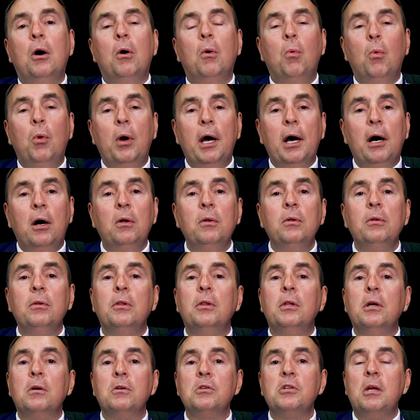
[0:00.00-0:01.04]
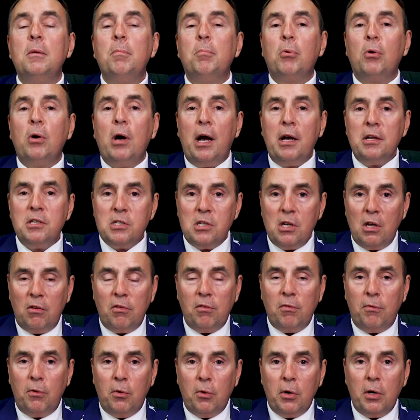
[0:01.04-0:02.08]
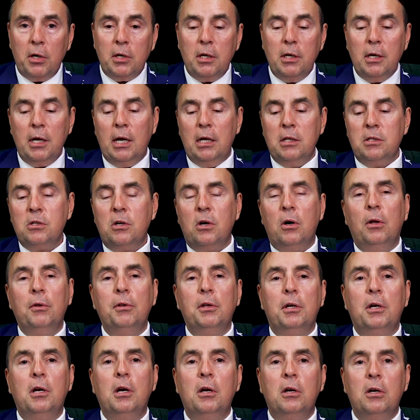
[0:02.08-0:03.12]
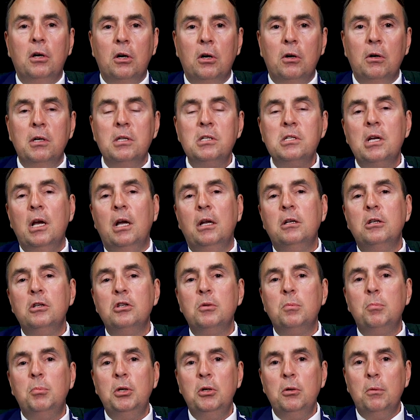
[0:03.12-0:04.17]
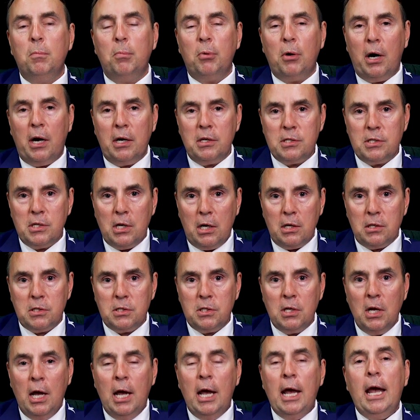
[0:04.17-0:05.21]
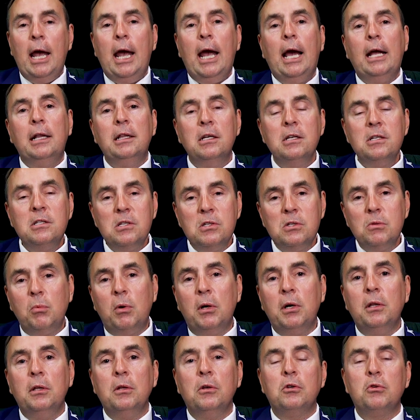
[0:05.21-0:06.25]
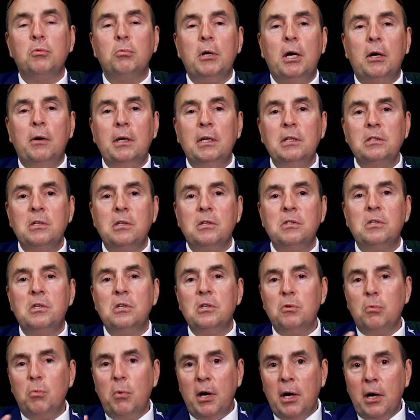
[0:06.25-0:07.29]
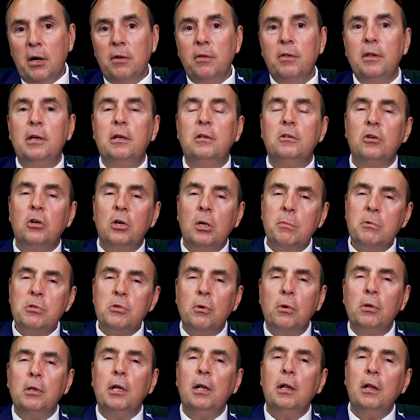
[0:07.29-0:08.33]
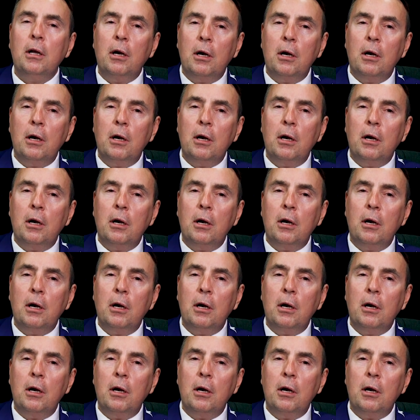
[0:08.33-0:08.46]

Well, there's a process for it. It's called the concurrence and dispute process. And this is one of those rare instances where the terms are a little